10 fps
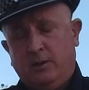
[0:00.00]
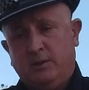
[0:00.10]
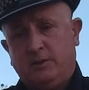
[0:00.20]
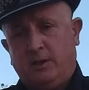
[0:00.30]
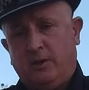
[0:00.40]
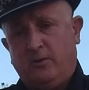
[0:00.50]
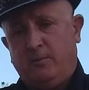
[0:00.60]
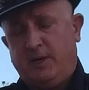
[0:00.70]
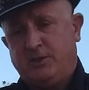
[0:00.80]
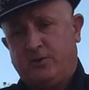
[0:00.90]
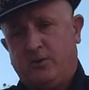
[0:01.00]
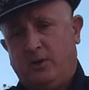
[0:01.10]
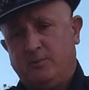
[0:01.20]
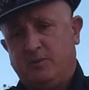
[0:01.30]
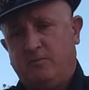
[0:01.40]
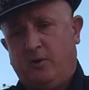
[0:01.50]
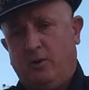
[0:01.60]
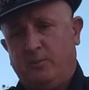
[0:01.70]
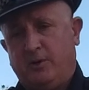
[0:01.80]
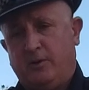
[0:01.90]
So Major Crime's
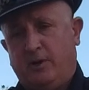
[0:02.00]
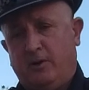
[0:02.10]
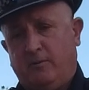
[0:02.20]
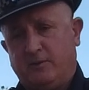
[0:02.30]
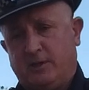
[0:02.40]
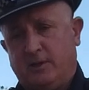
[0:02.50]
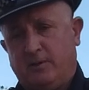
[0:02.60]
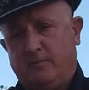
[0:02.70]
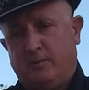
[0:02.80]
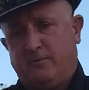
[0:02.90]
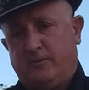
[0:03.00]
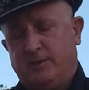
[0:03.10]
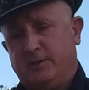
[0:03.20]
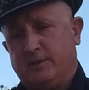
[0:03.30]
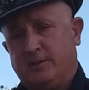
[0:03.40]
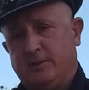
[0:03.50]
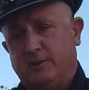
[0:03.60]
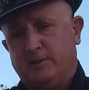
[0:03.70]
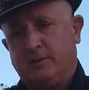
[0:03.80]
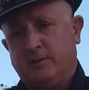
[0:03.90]
involvement, and obviously with forensics,
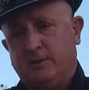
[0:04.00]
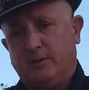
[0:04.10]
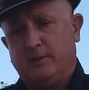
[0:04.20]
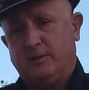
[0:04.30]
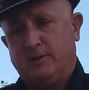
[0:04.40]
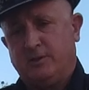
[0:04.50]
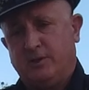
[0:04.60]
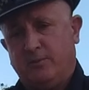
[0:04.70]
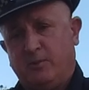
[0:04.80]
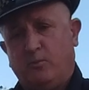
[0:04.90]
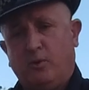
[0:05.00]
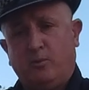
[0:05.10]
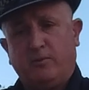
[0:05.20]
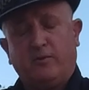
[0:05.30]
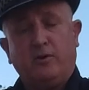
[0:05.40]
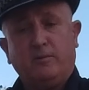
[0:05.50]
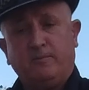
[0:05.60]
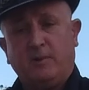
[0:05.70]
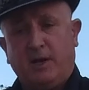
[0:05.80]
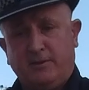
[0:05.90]
is to determine what we've got
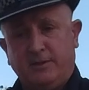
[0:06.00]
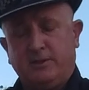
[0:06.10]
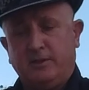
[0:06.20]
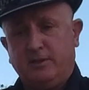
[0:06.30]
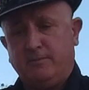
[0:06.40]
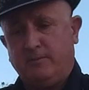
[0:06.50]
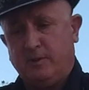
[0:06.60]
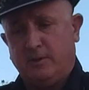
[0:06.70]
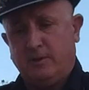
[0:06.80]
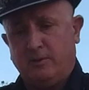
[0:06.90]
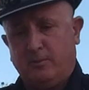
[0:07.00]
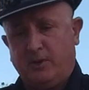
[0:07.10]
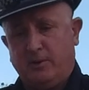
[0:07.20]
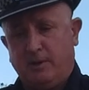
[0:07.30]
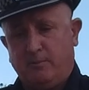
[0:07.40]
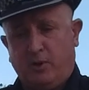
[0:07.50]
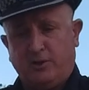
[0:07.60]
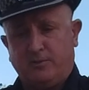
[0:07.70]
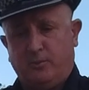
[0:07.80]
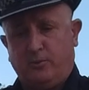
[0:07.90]
at this scene. There'll be a
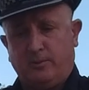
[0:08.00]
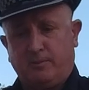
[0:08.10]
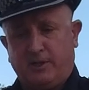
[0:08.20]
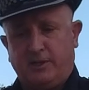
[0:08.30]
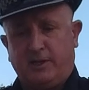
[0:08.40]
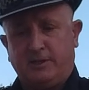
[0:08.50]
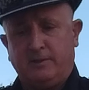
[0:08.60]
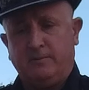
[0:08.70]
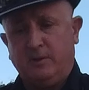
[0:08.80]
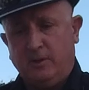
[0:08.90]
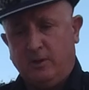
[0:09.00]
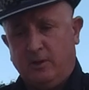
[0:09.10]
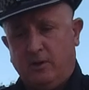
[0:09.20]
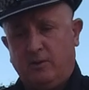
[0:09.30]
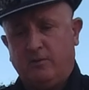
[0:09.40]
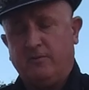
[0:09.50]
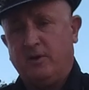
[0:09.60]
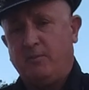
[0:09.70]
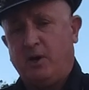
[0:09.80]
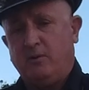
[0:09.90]
post-mortem conducted on the
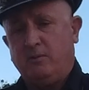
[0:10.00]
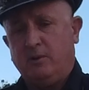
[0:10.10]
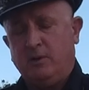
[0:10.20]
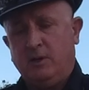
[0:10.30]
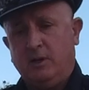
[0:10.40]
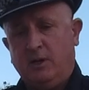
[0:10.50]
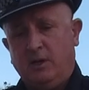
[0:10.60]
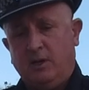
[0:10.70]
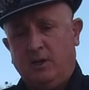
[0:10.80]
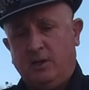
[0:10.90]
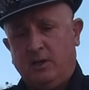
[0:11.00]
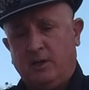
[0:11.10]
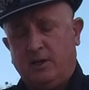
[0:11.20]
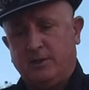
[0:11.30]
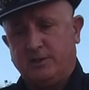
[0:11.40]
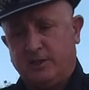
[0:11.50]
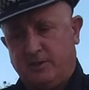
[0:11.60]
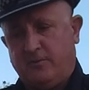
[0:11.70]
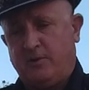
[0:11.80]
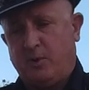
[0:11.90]
female,
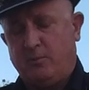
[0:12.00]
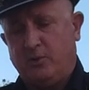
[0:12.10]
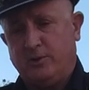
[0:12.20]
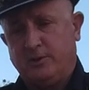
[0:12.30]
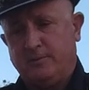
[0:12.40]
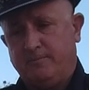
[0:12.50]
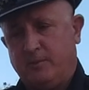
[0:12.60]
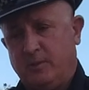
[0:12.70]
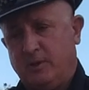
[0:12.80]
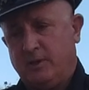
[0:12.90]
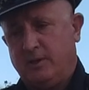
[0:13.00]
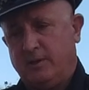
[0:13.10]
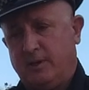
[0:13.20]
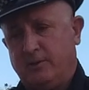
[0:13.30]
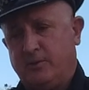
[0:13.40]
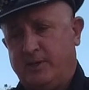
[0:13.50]
deceased female person, to